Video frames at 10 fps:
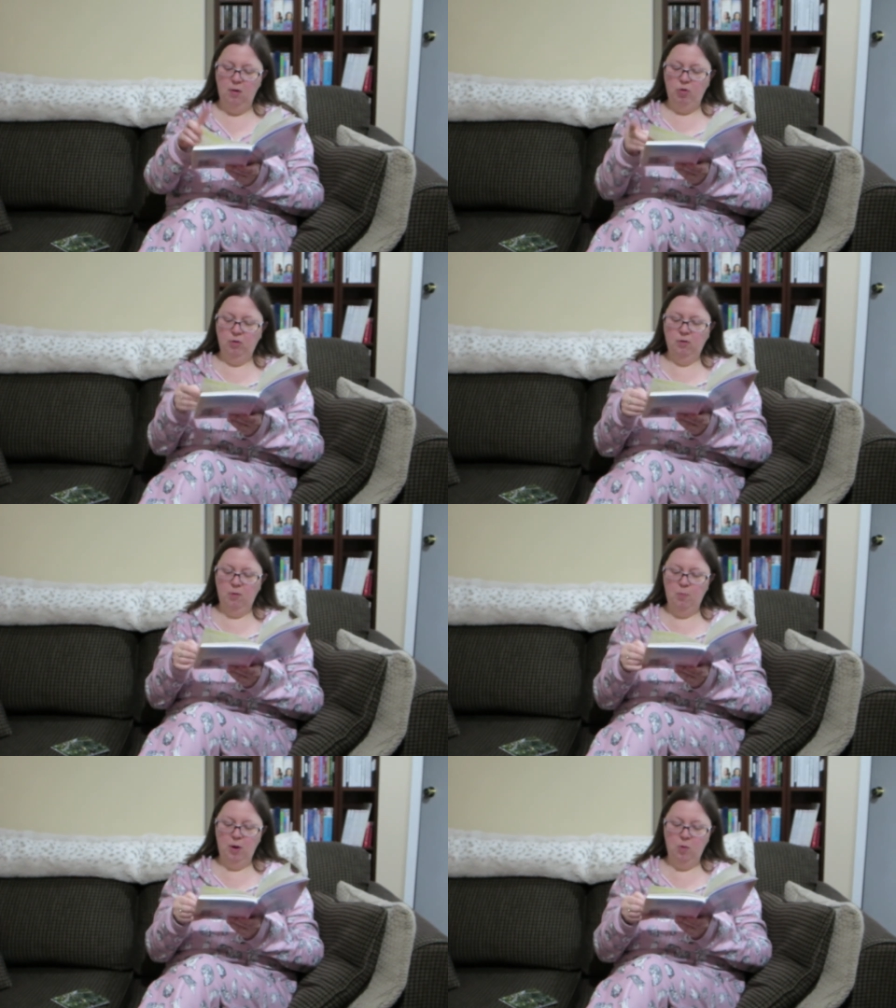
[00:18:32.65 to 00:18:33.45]
This is a
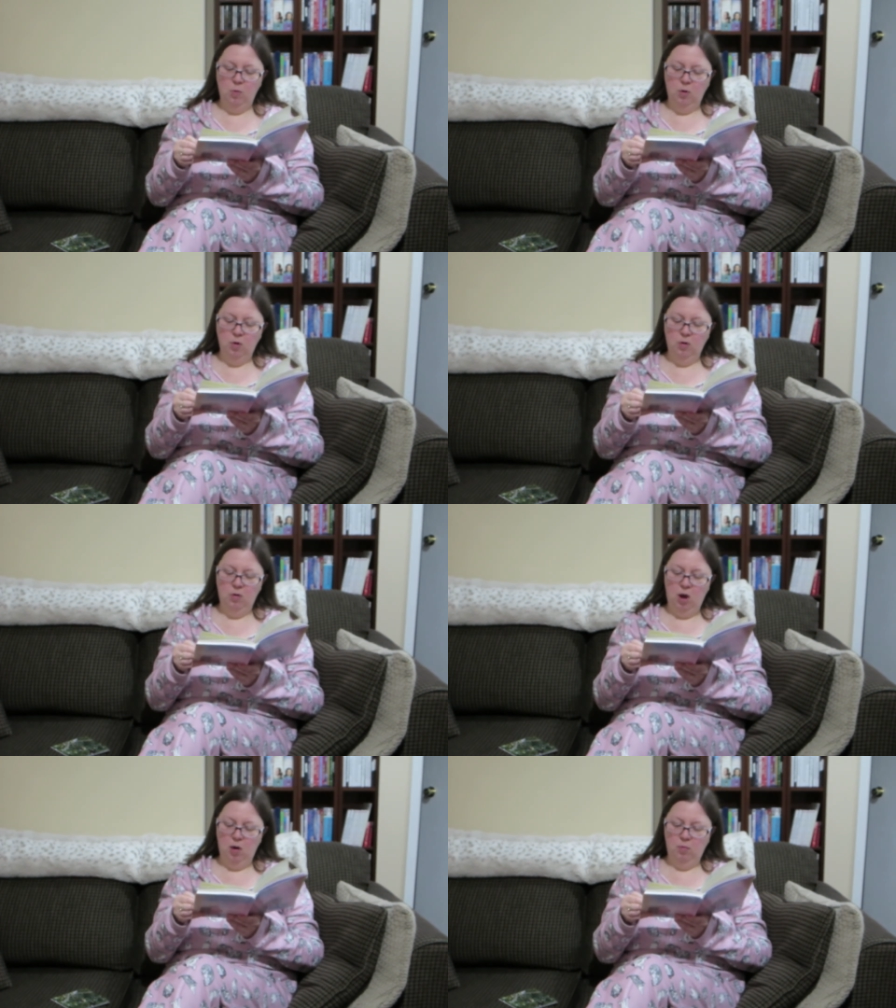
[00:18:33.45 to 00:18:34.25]
big
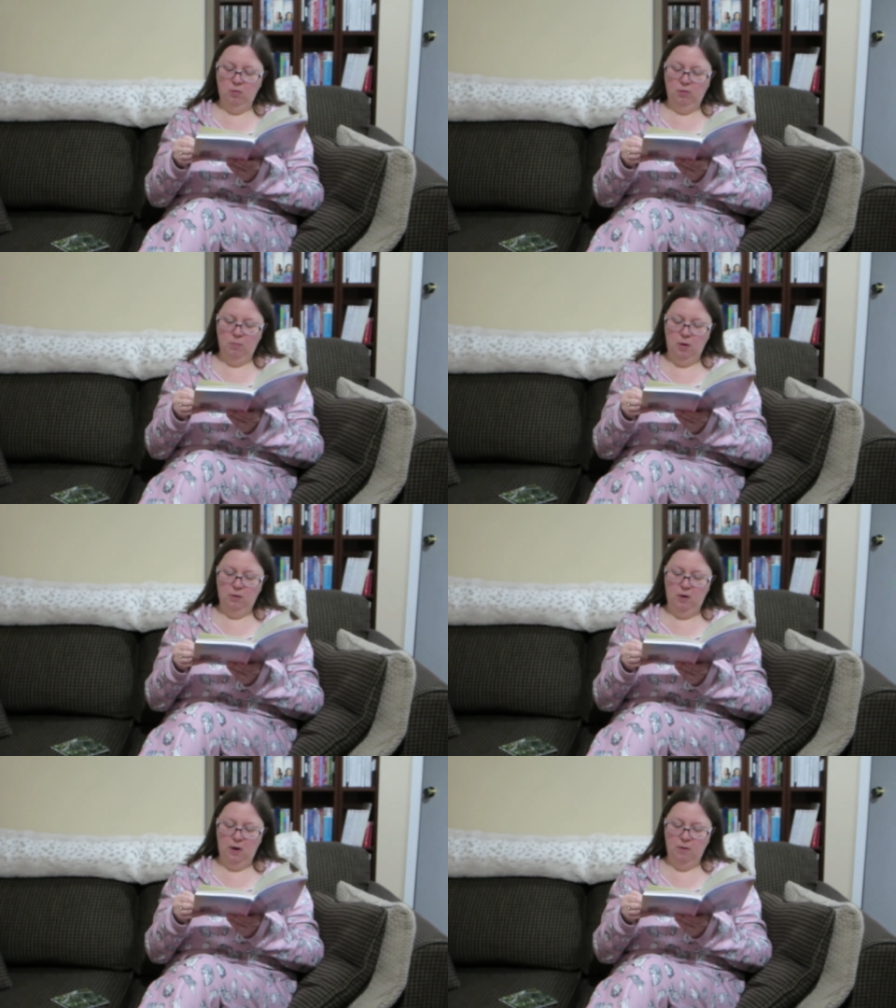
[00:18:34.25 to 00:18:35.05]
world. That was a small
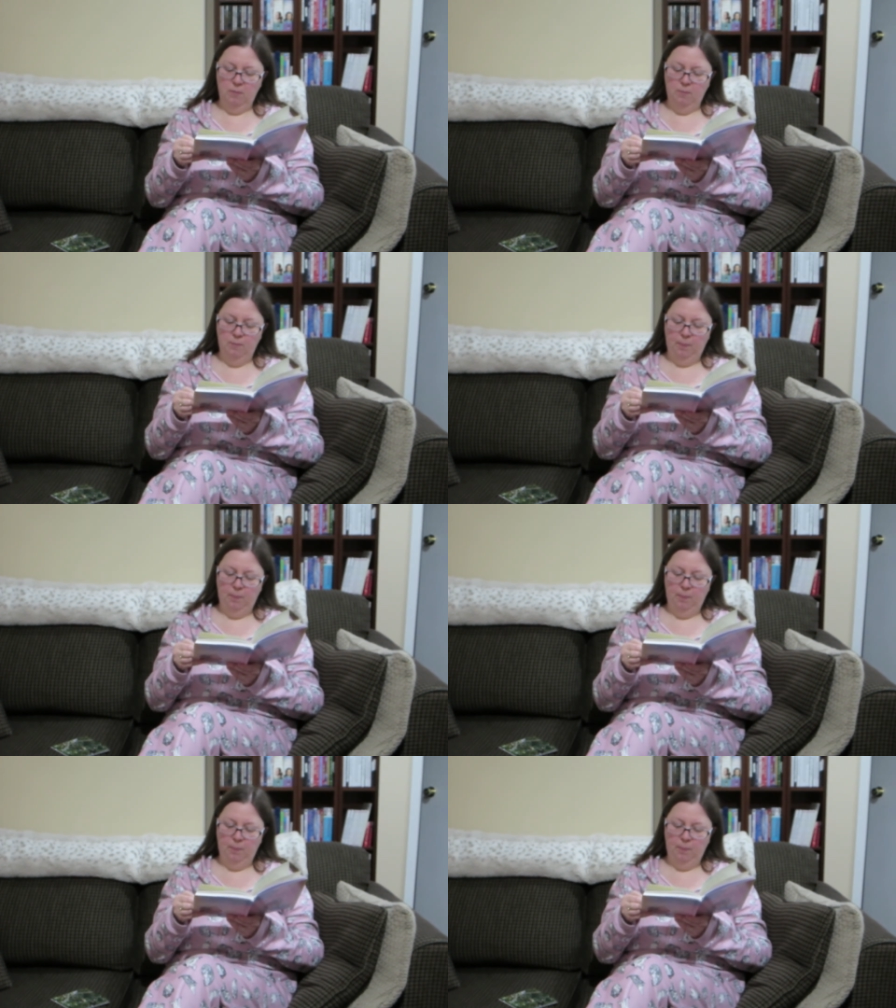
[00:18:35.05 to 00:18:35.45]
town.